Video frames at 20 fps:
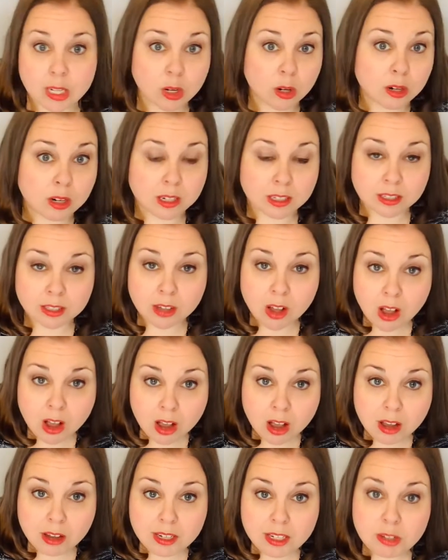her a
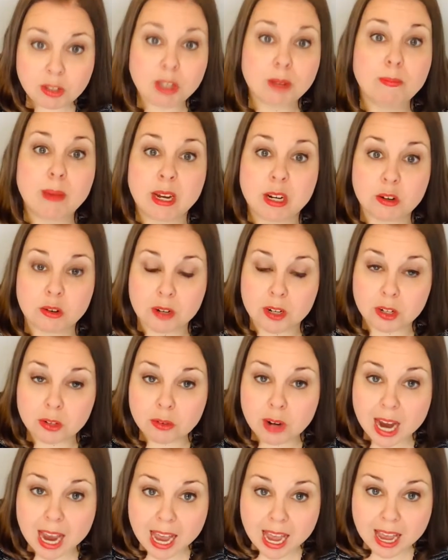song, you can make her a
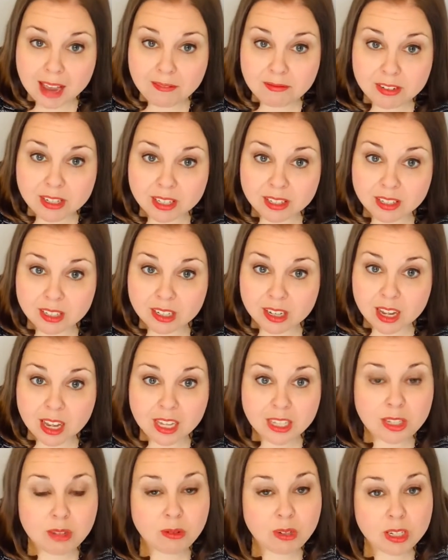craft.
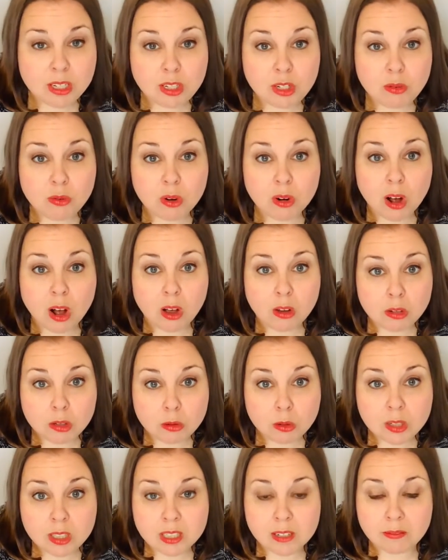You can do all
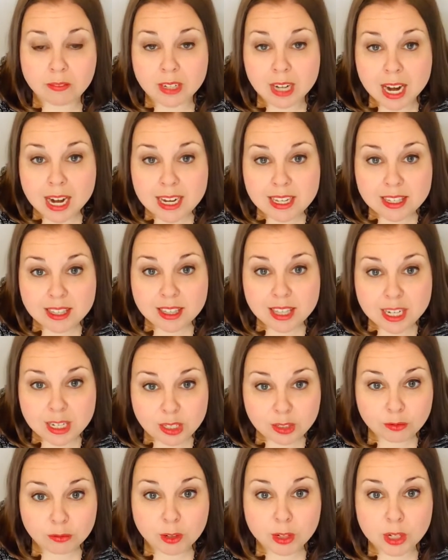sorts of nice
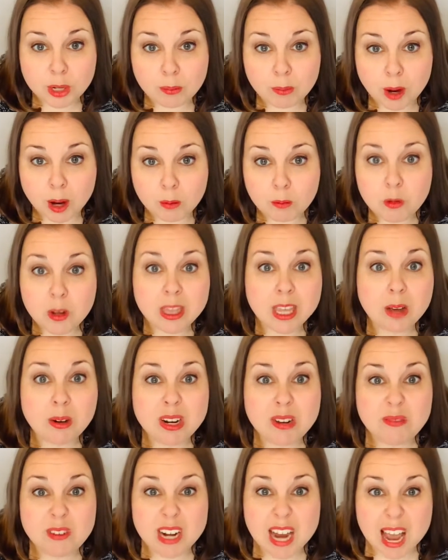things for your mom
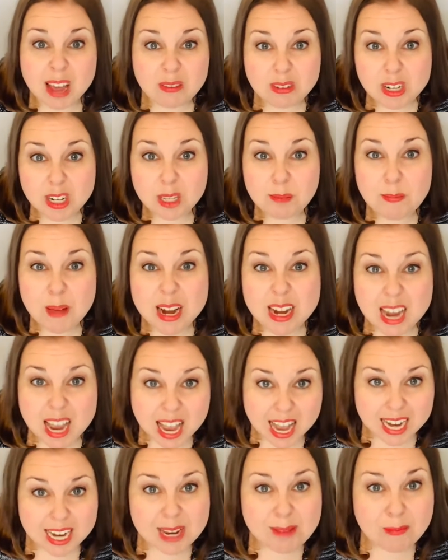without even having to spend
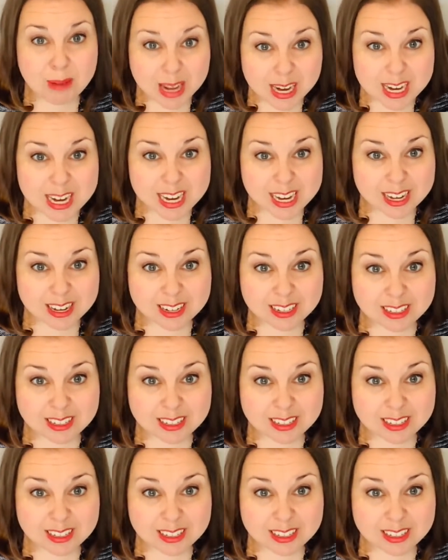any money.